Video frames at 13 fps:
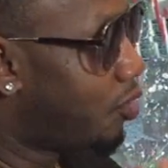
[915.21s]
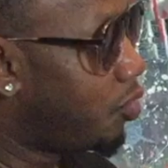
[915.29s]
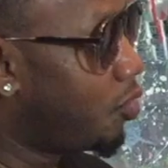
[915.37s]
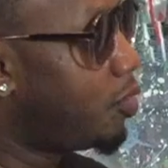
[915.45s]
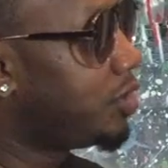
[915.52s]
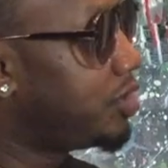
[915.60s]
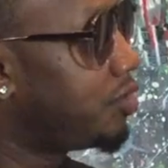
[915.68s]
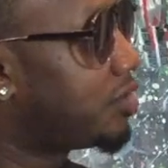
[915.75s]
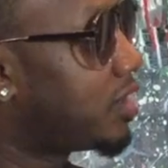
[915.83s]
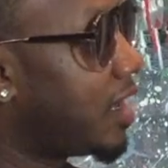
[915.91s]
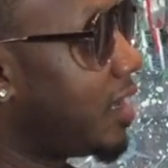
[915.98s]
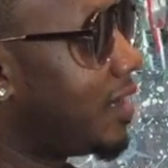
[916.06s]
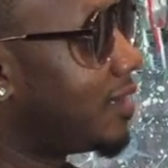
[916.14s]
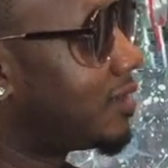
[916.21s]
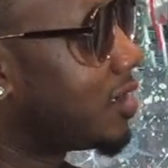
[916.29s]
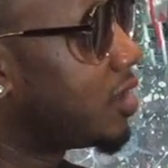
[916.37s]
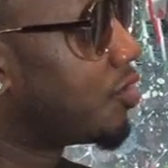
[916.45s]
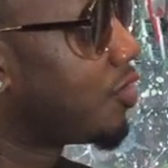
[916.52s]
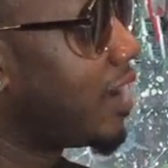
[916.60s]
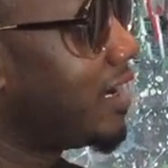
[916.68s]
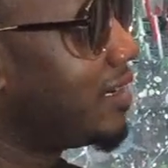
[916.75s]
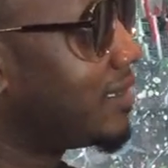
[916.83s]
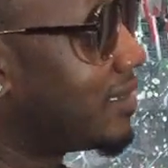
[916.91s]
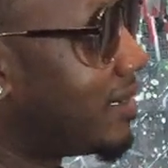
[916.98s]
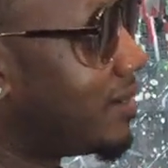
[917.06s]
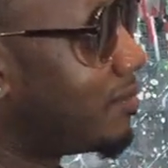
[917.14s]
who would you say is the
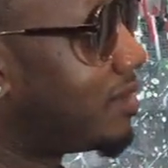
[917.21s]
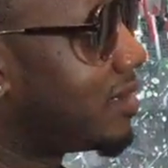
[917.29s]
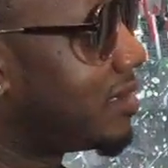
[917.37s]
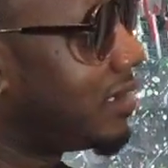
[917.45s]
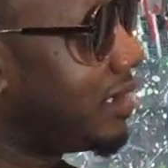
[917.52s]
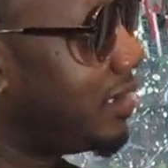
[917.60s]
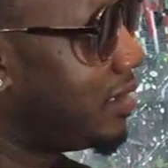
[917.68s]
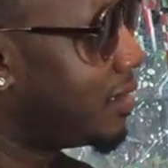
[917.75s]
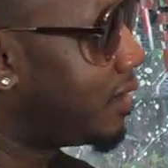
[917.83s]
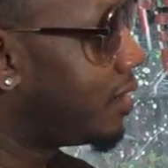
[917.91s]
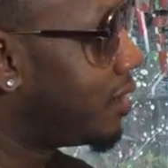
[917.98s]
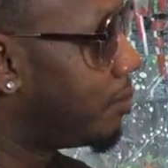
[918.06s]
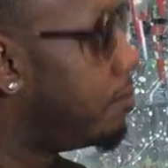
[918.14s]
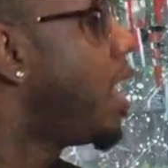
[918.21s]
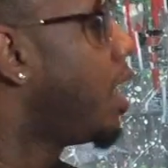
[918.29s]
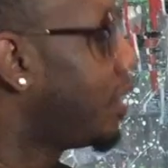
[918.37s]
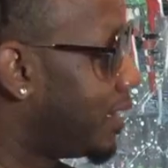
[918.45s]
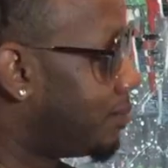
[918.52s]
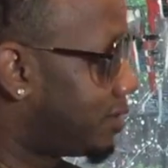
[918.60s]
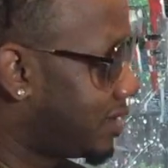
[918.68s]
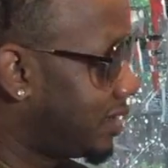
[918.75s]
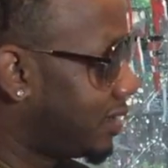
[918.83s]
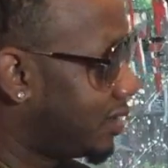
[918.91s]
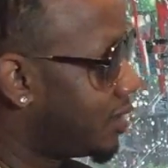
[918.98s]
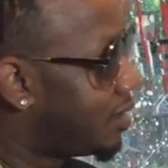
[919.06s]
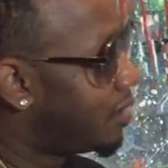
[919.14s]
greatest MC, male MC
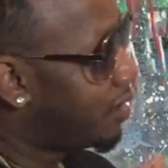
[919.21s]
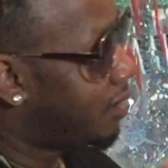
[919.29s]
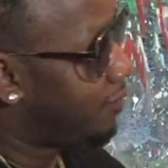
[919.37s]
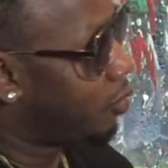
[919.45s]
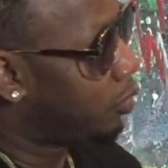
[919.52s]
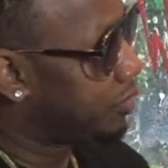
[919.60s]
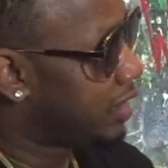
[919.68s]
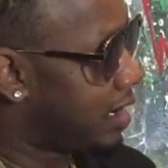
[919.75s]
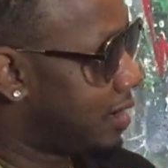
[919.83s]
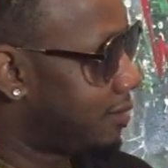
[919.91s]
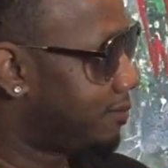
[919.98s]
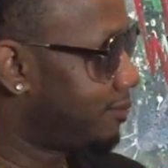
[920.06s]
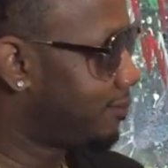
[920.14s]
of all time?